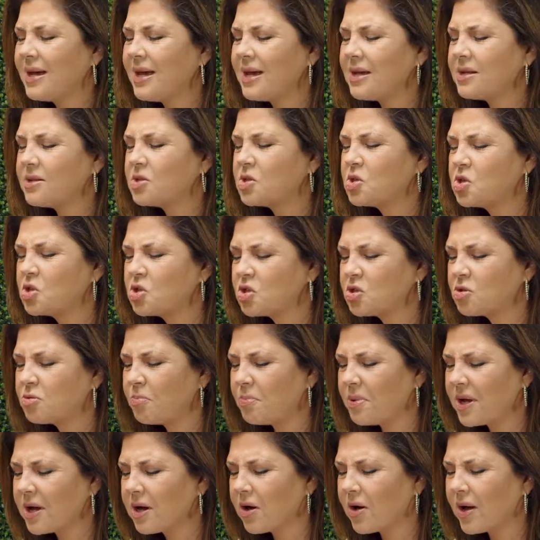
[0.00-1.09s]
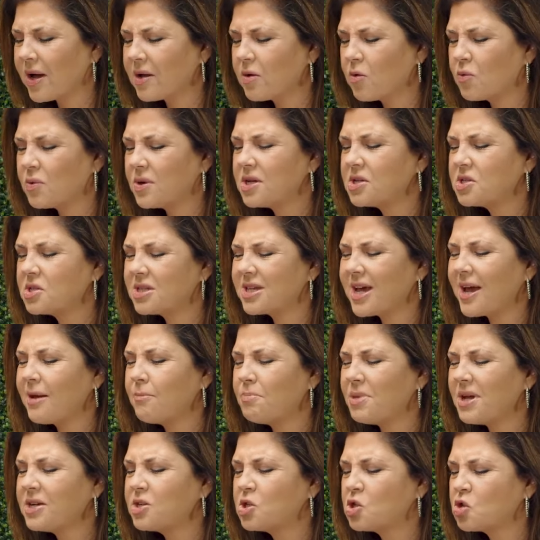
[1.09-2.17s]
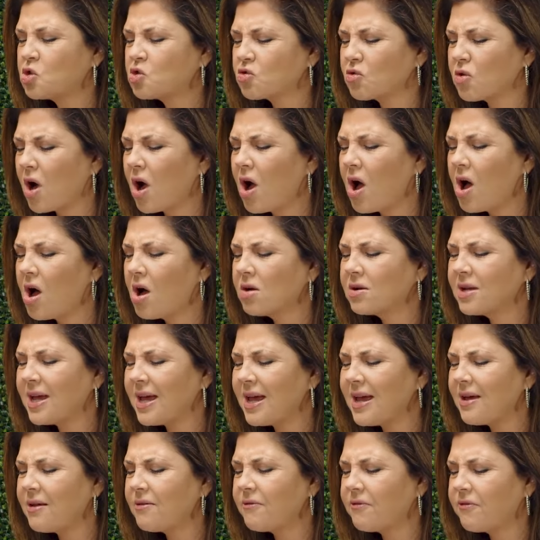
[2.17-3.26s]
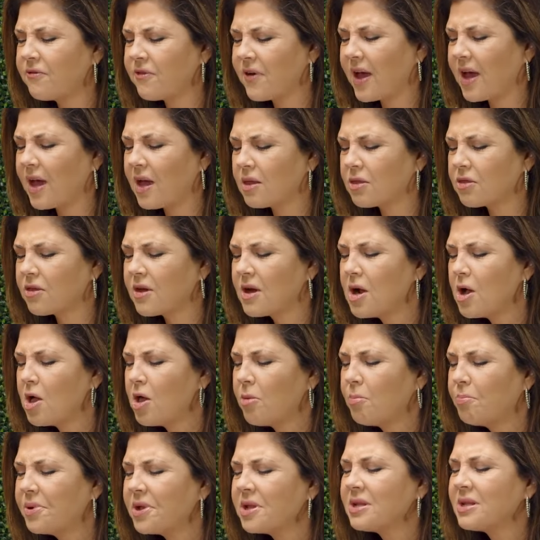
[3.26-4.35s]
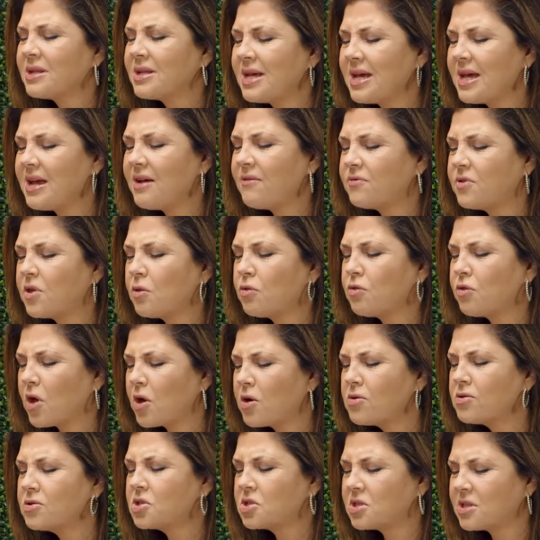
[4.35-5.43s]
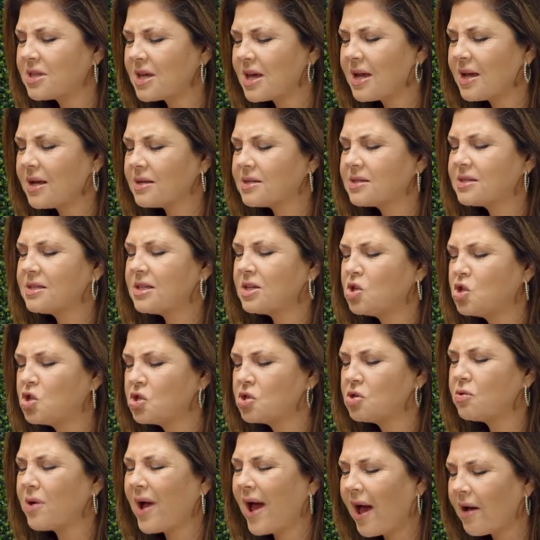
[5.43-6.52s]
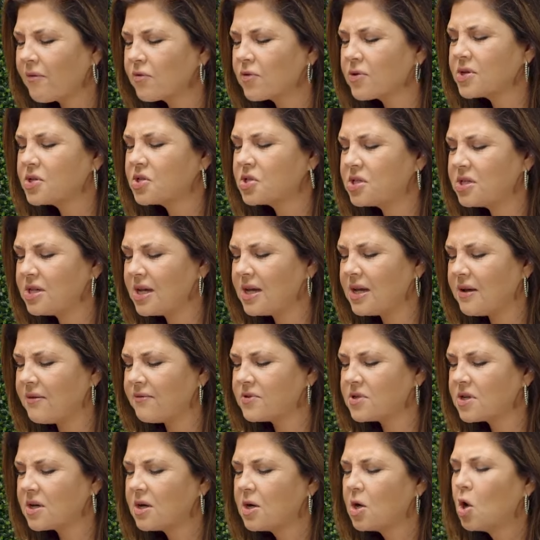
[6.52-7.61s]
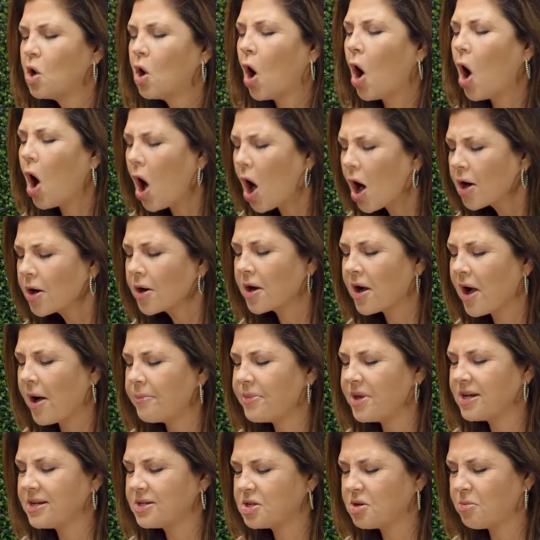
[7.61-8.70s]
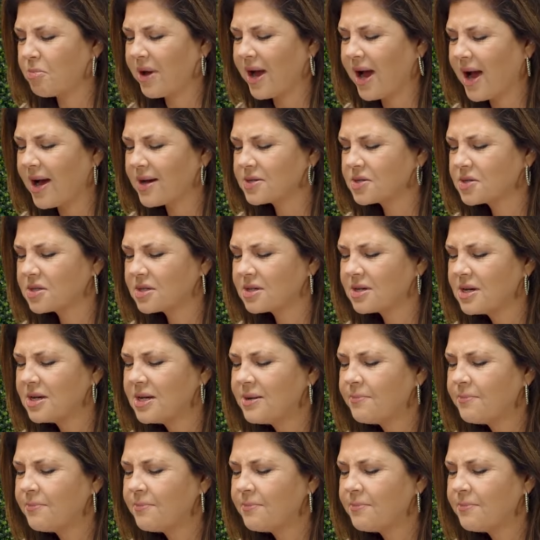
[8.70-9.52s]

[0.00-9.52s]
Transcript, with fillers: in spirit. We say, be strong in faith. Believe that those things that you have received are coming to pass.